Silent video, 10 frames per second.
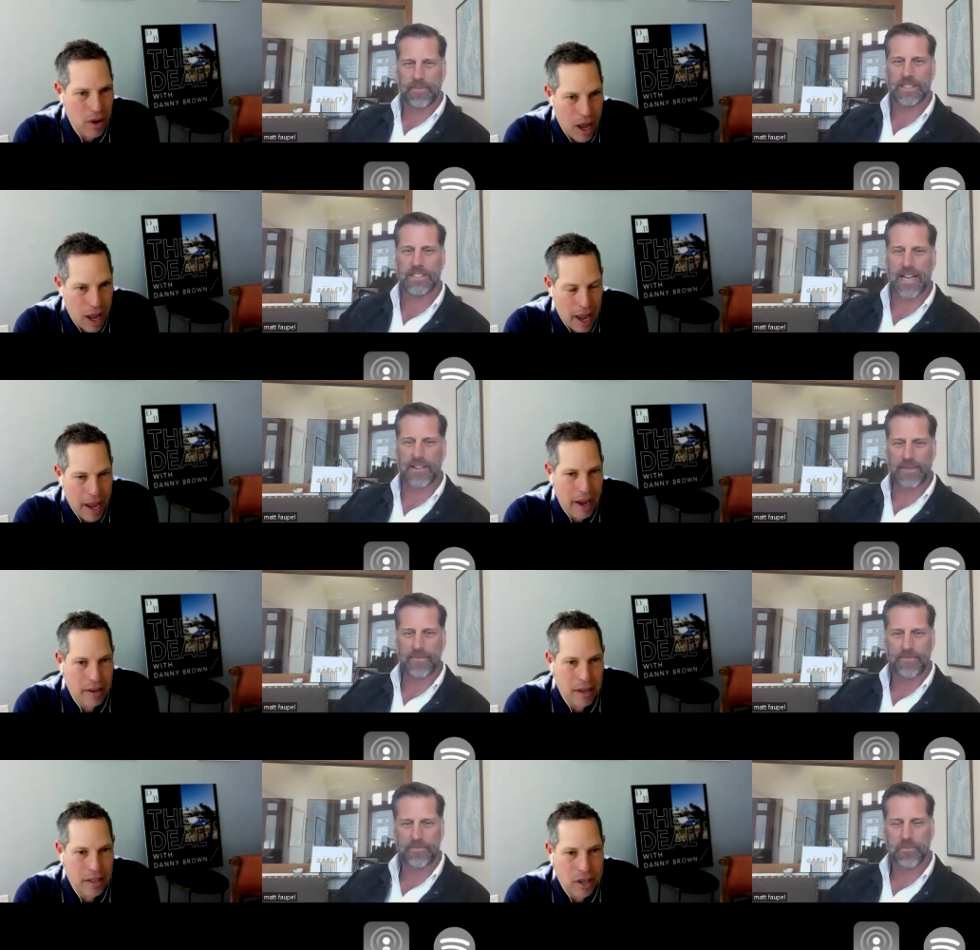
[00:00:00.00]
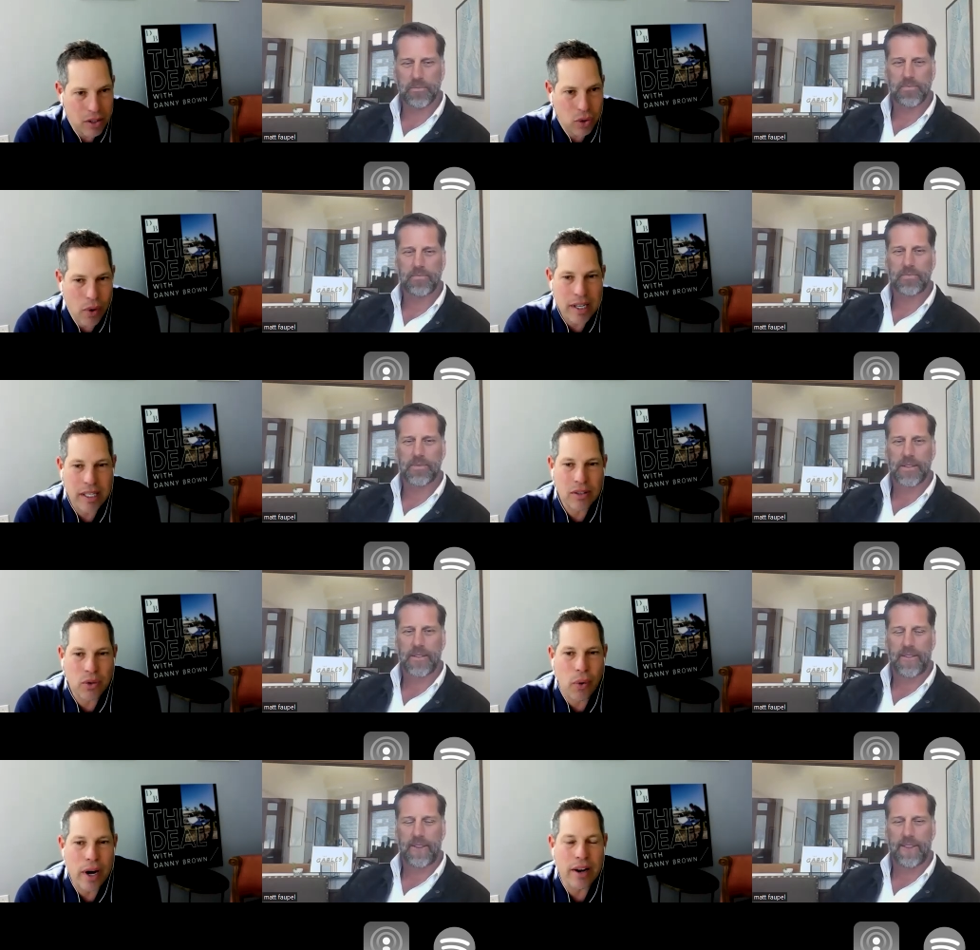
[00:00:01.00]
Speaker 1: Exactly. And so twenty,
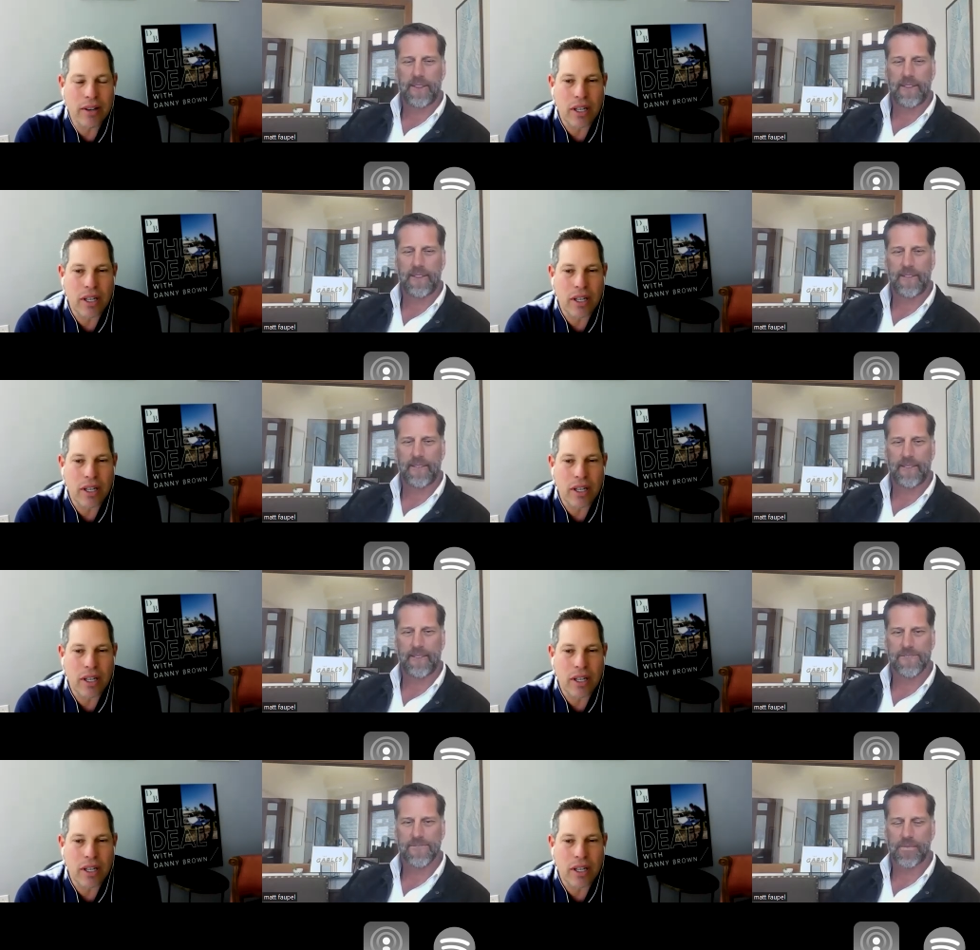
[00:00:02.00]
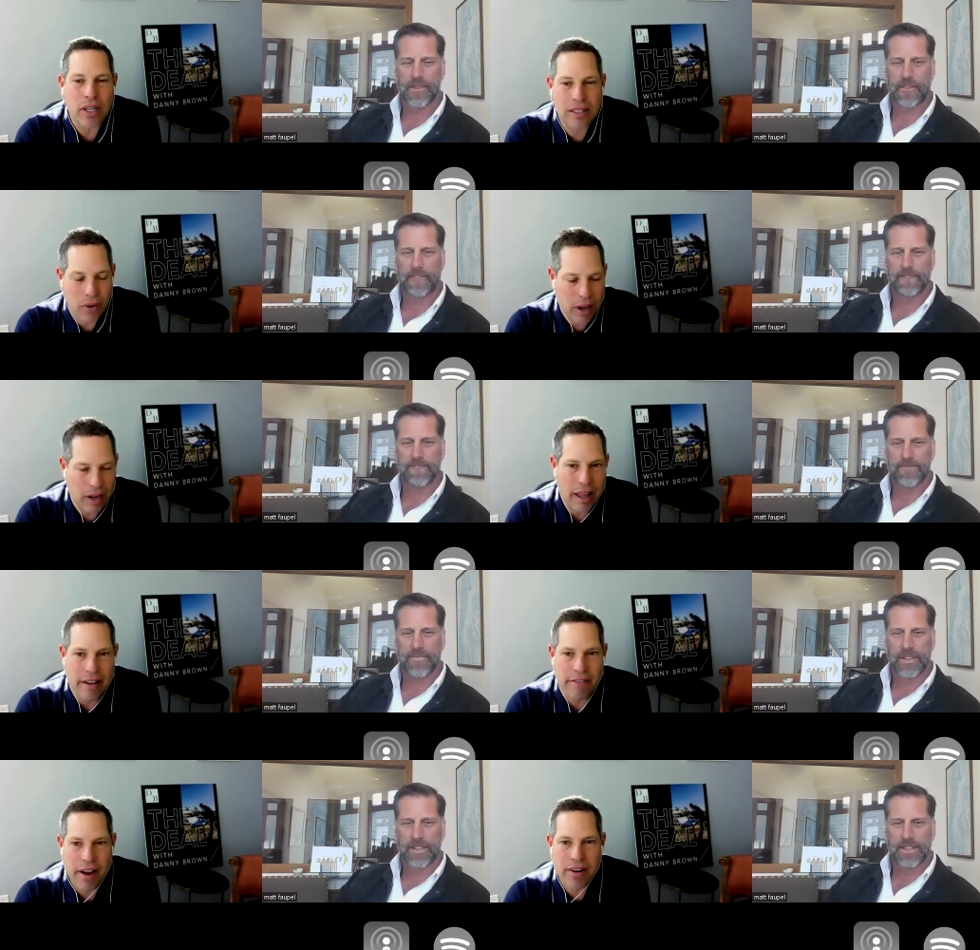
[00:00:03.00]
twenty years ago, lay us, so kind of lay
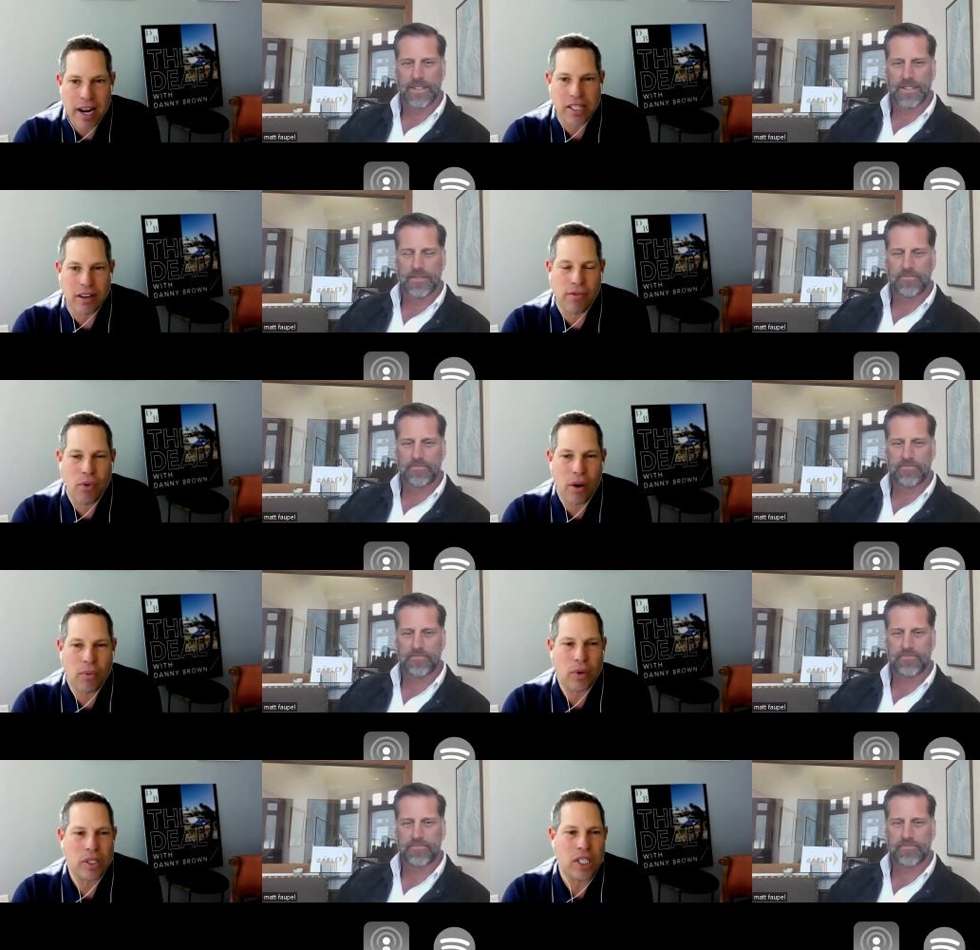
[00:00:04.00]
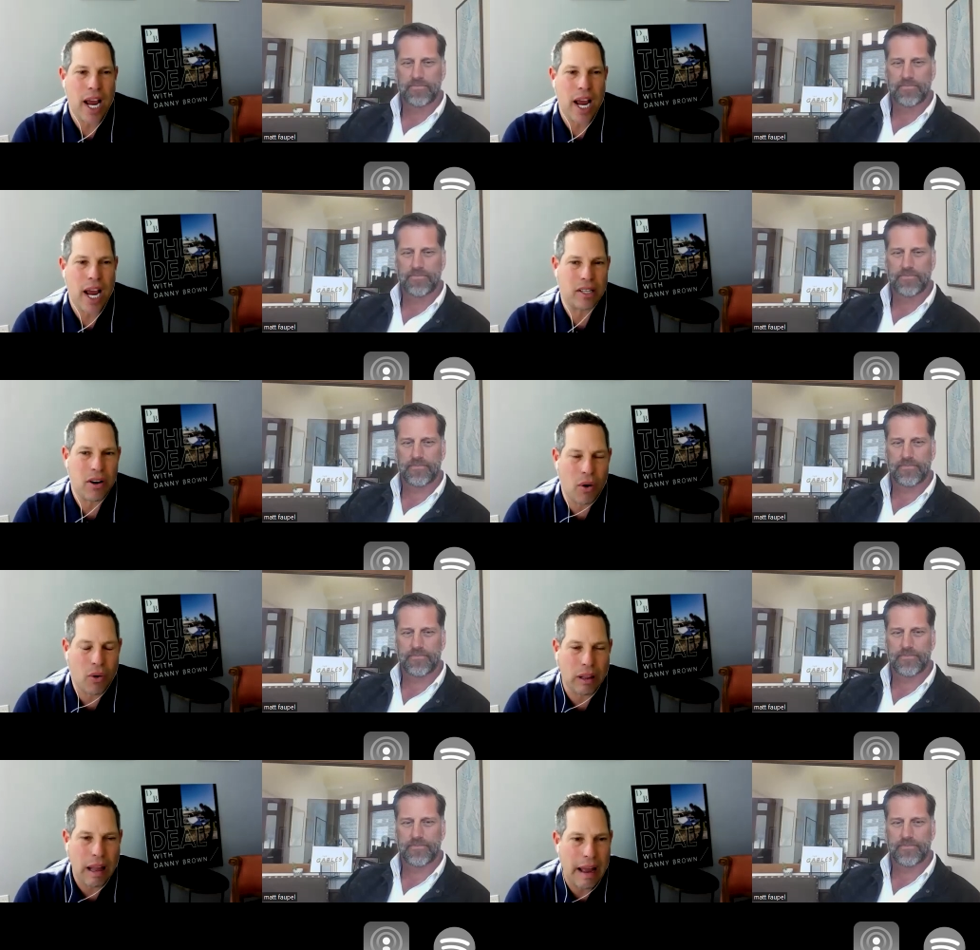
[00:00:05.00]
a foundation of what was Jackson
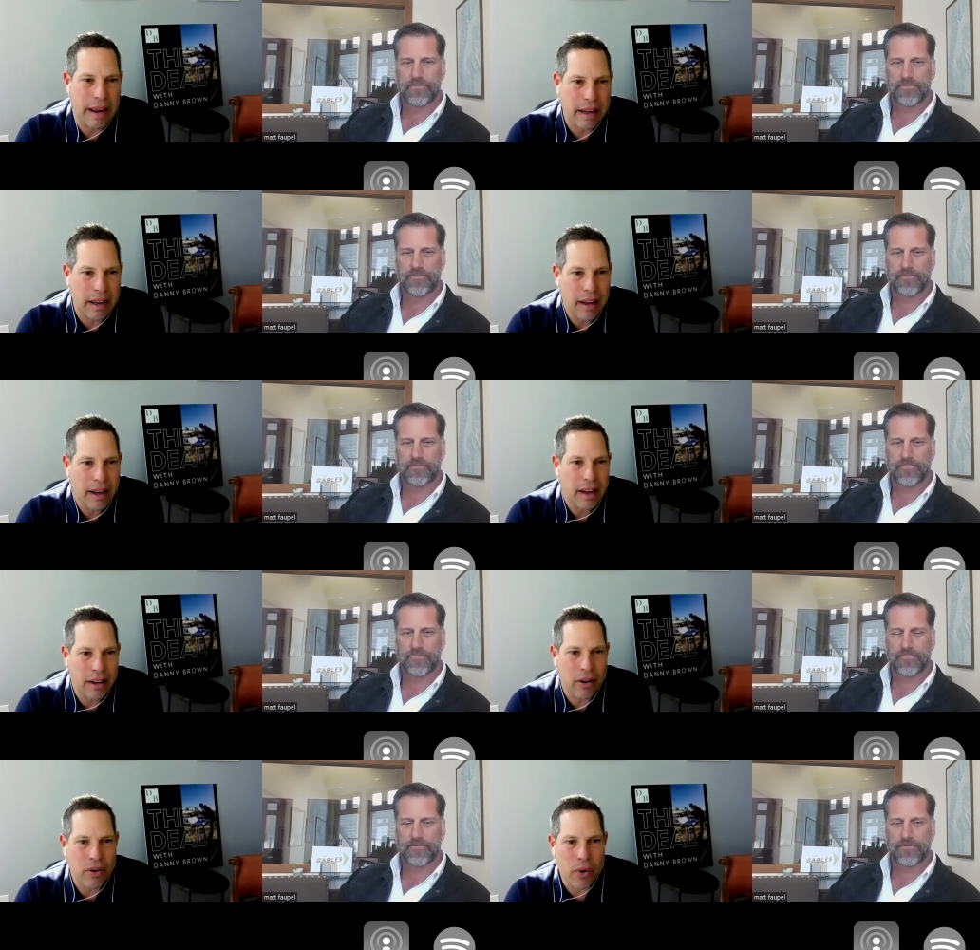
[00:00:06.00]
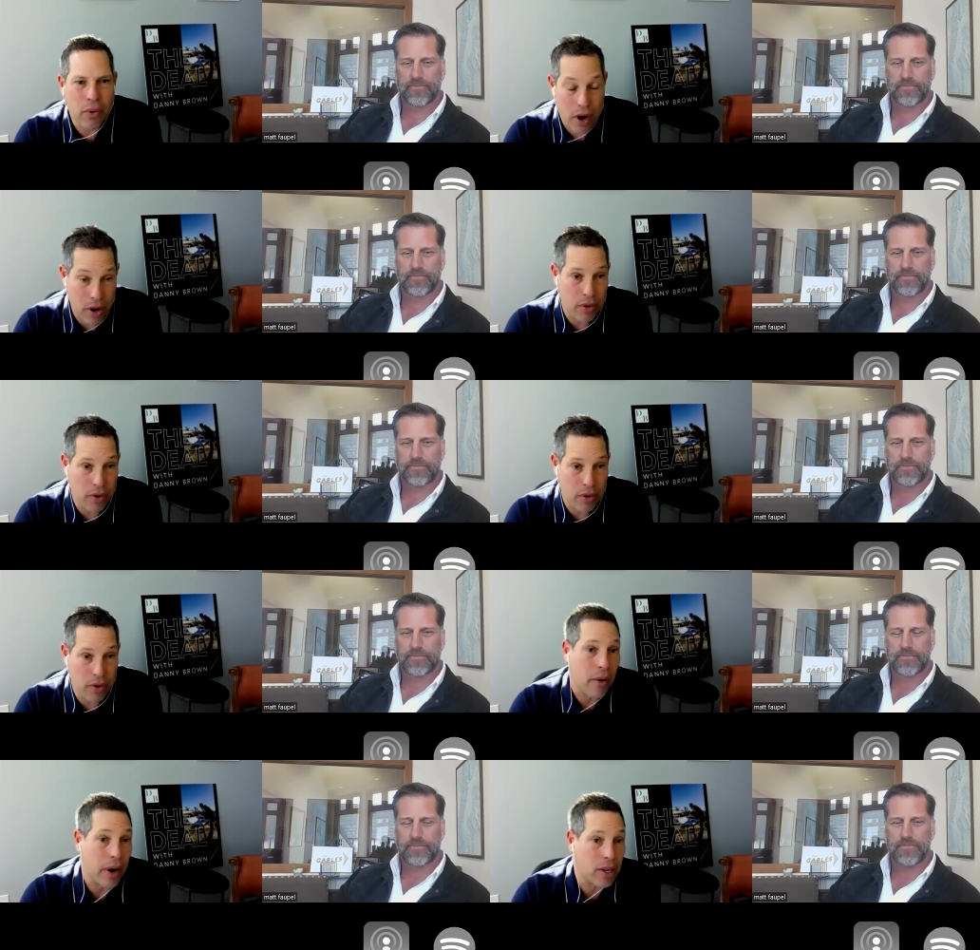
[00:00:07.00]
Hole like. You know, you were new to the
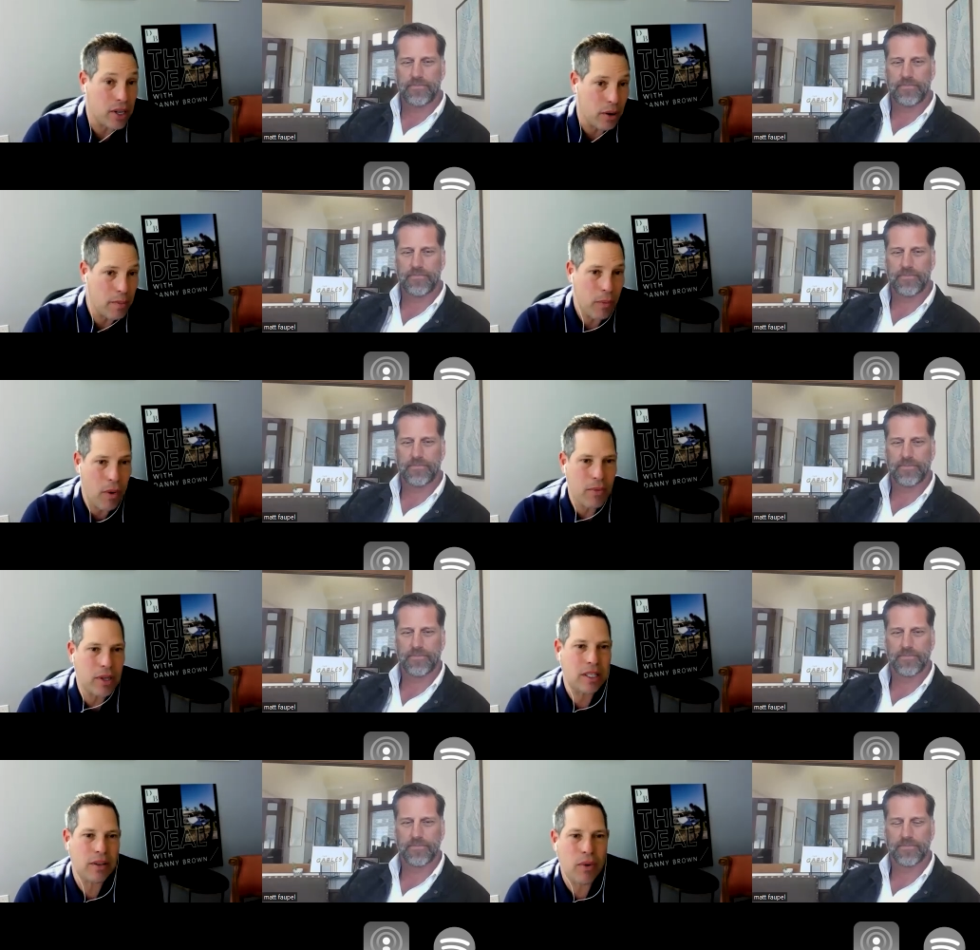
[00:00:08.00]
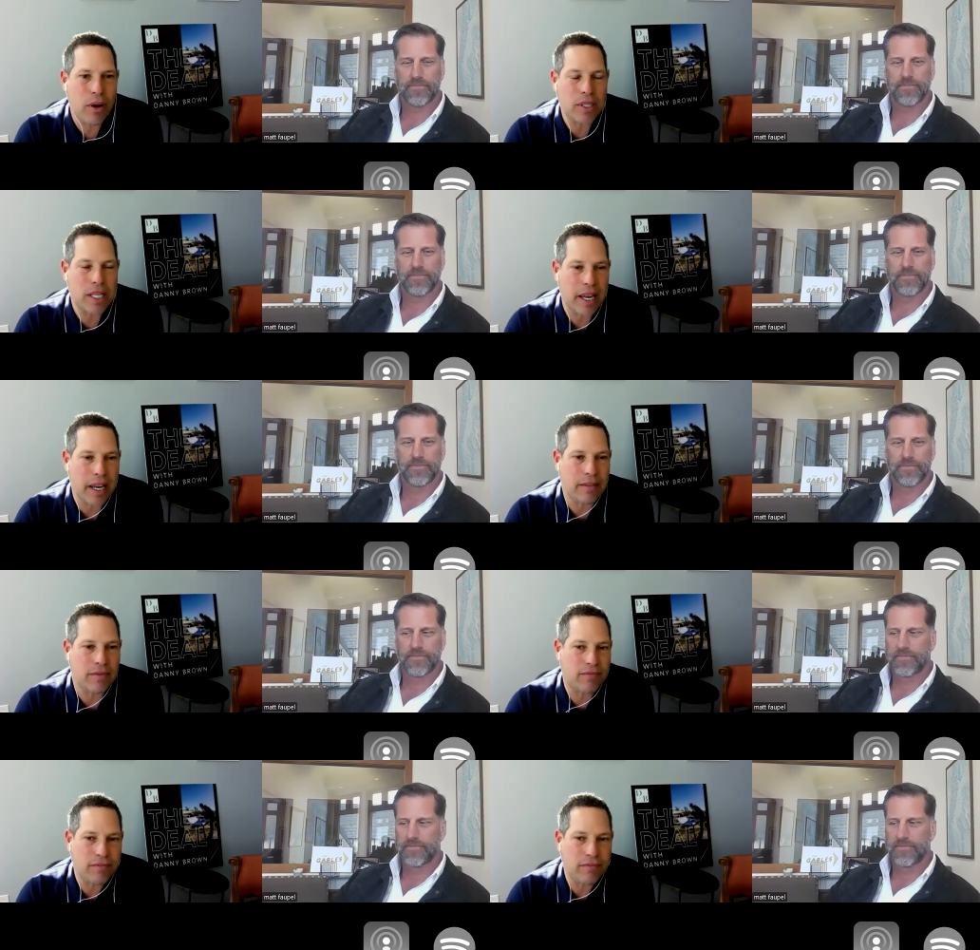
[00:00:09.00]
area too, but what was what was the